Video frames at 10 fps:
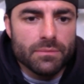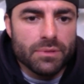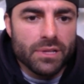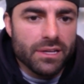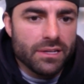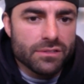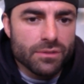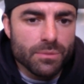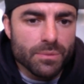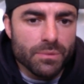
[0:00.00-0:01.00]
playing in
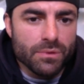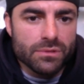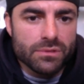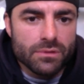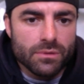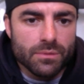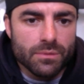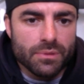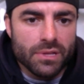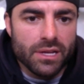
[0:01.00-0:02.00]
Super Bowls or
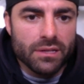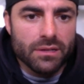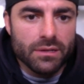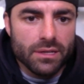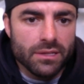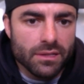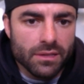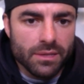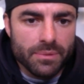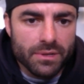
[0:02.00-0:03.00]
playing in the
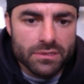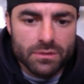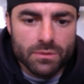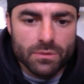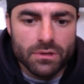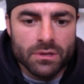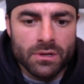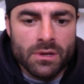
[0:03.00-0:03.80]
Olympics or